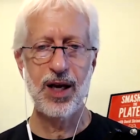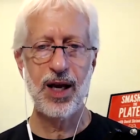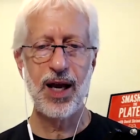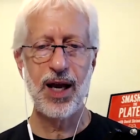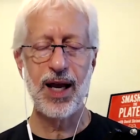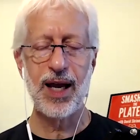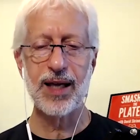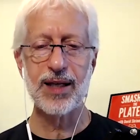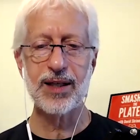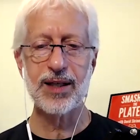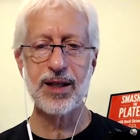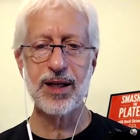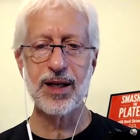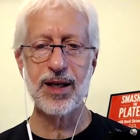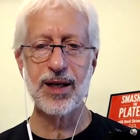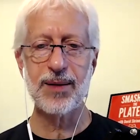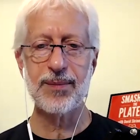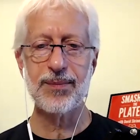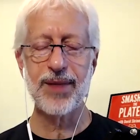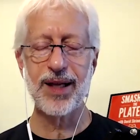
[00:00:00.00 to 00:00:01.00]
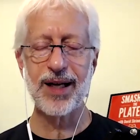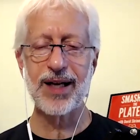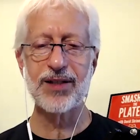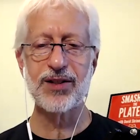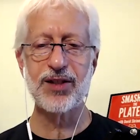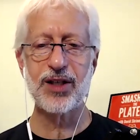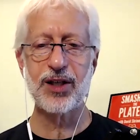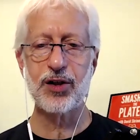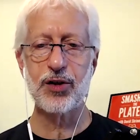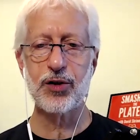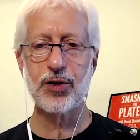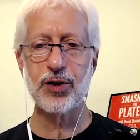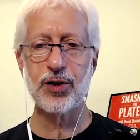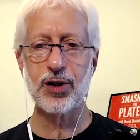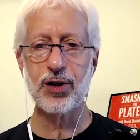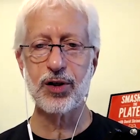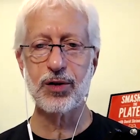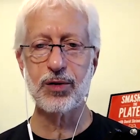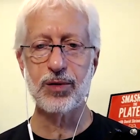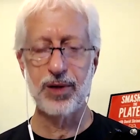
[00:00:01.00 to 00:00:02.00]
And um, like I said
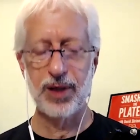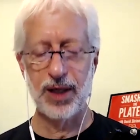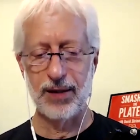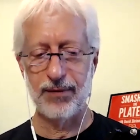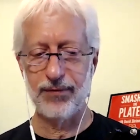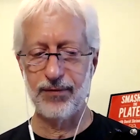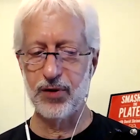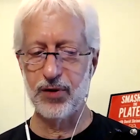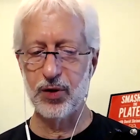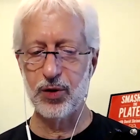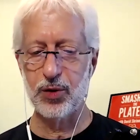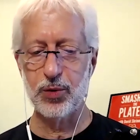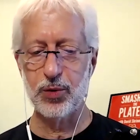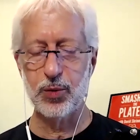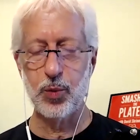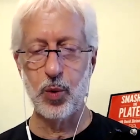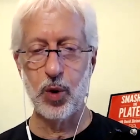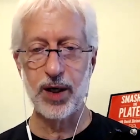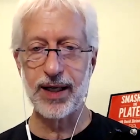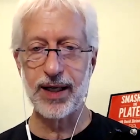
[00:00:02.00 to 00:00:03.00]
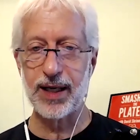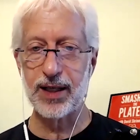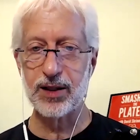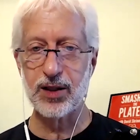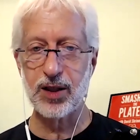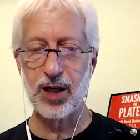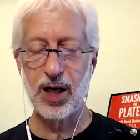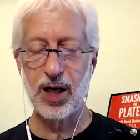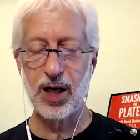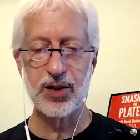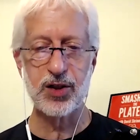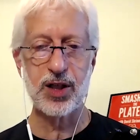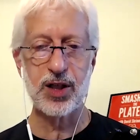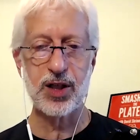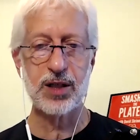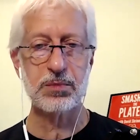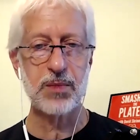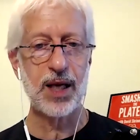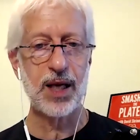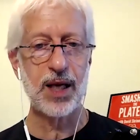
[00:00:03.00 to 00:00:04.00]
earlier, if you want to get in touch
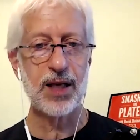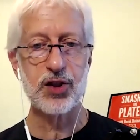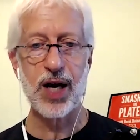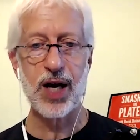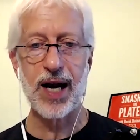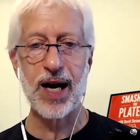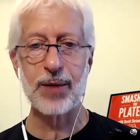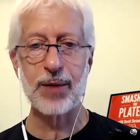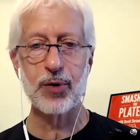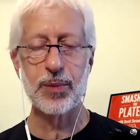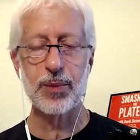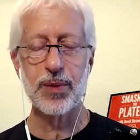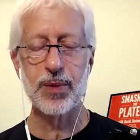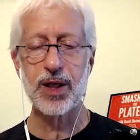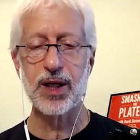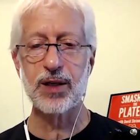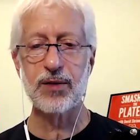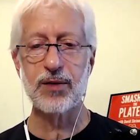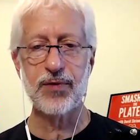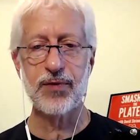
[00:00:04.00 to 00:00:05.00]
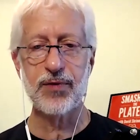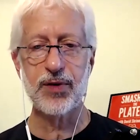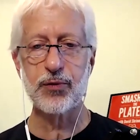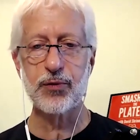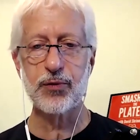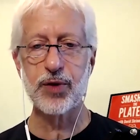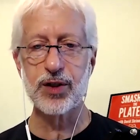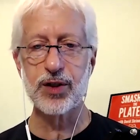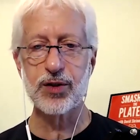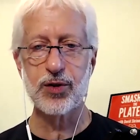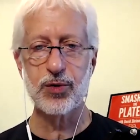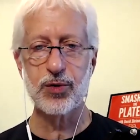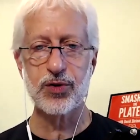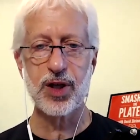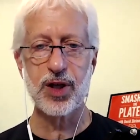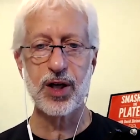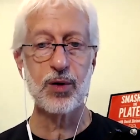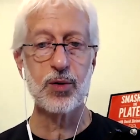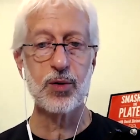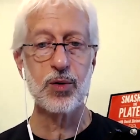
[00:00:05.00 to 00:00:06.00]
and, and chat with me, feel free to do
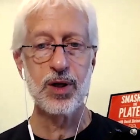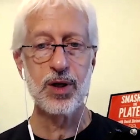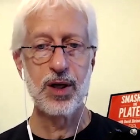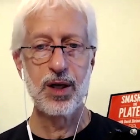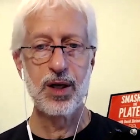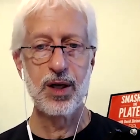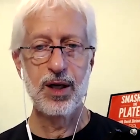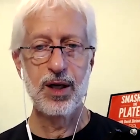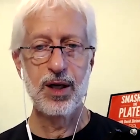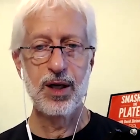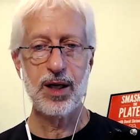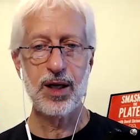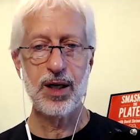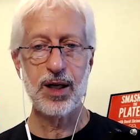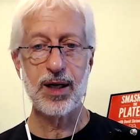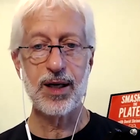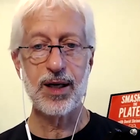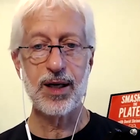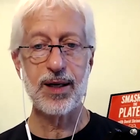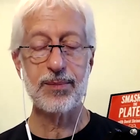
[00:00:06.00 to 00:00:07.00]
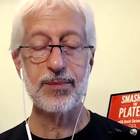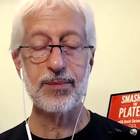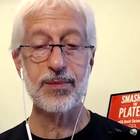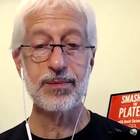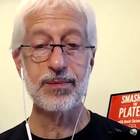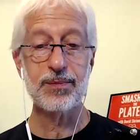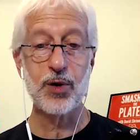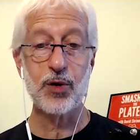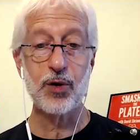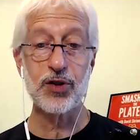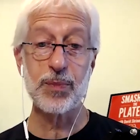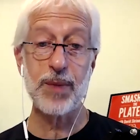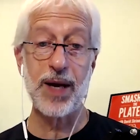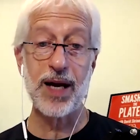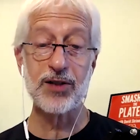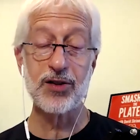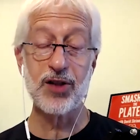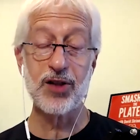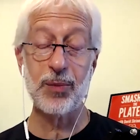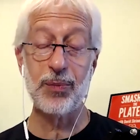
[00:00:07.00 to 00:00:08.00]
so. Um, go to
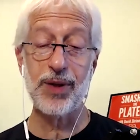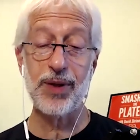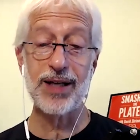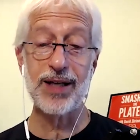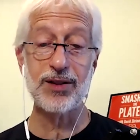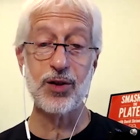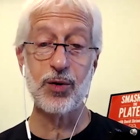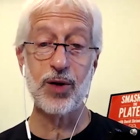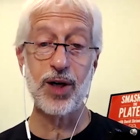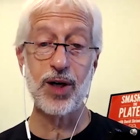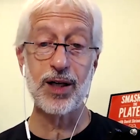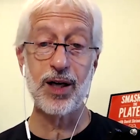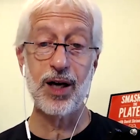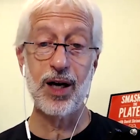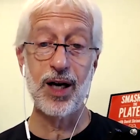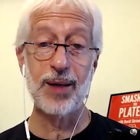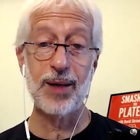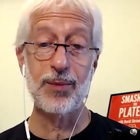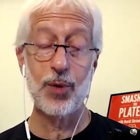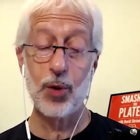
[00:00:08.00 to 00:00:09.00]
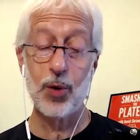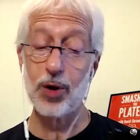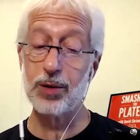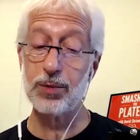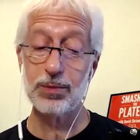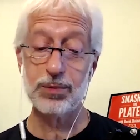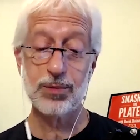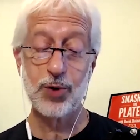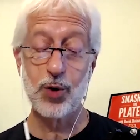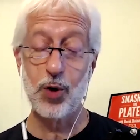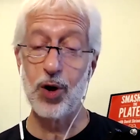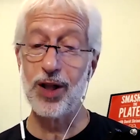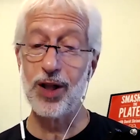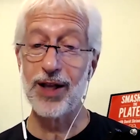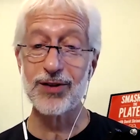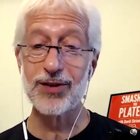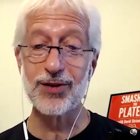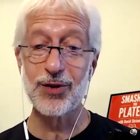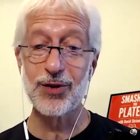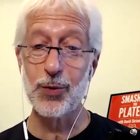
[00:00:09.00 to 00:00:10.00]
smashingtheplateau.com or call
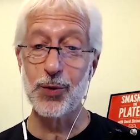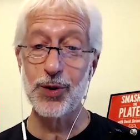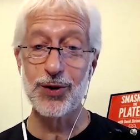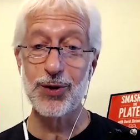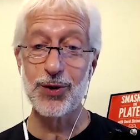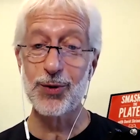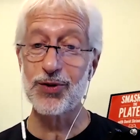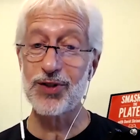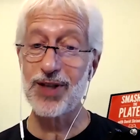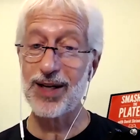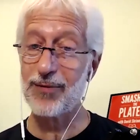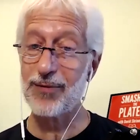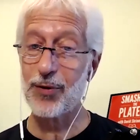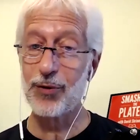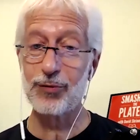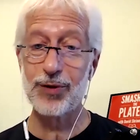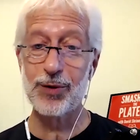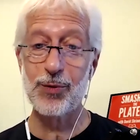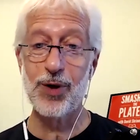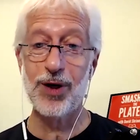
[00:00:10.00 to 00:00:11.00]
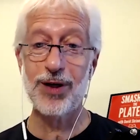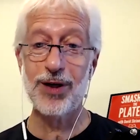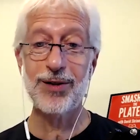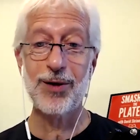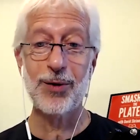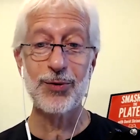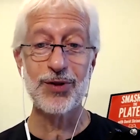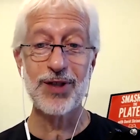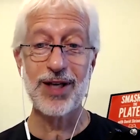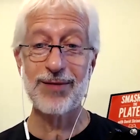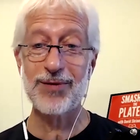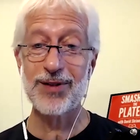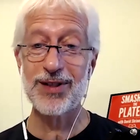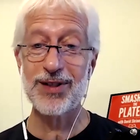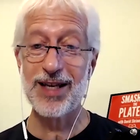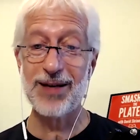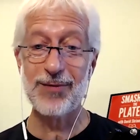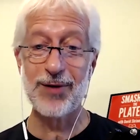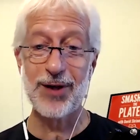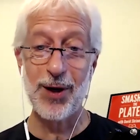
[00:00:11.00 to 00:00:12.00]
us 212 731
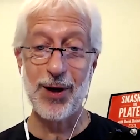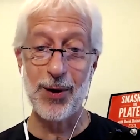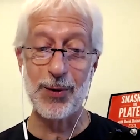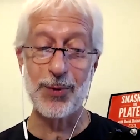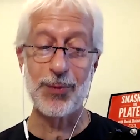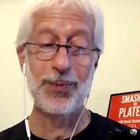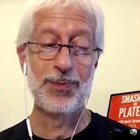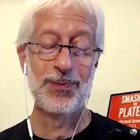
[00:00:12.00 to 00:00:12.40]
0770.